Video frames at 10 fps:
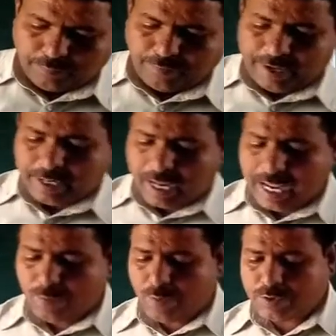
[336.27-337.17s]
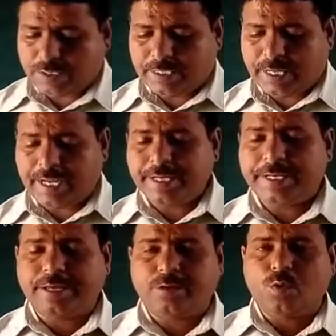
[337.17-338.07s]
when I was a
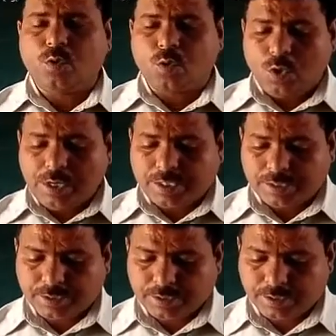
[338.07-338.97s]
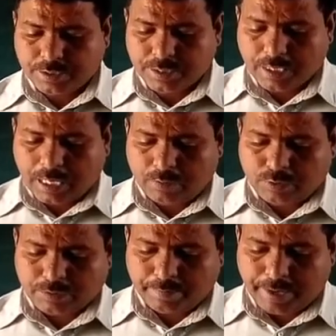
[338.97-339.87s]
9-year-old, I
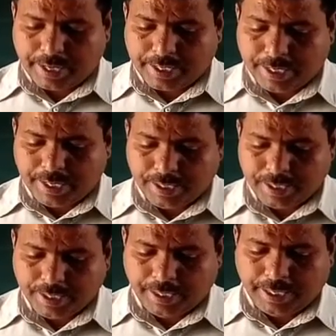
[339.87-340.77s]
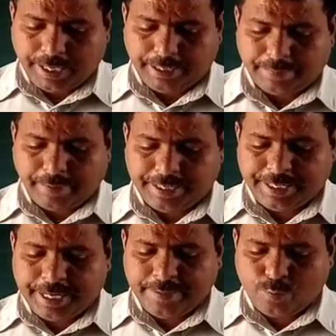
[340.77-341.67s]
was married and my
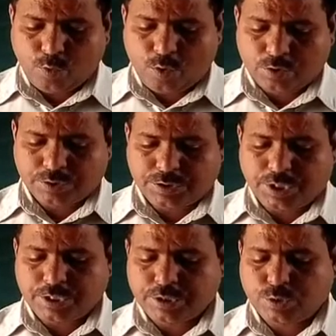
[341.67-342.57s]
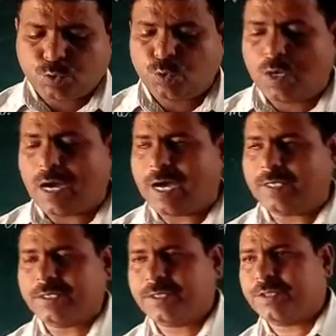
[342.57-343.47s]
name was changed to
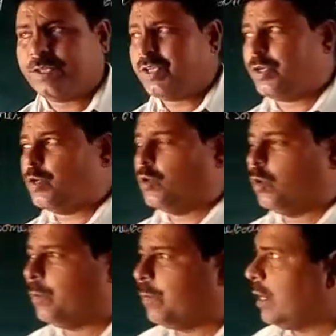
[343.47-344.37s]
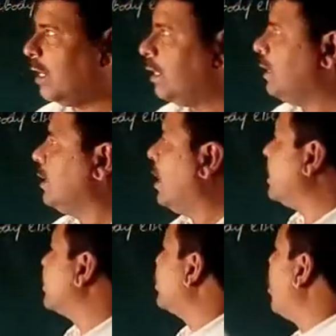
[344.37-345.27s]
Anandi Gopal. And
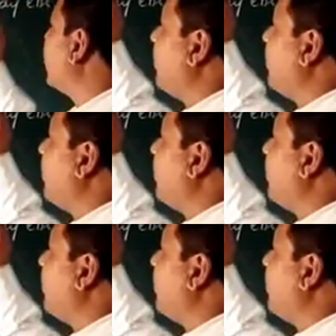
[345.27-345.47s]
she got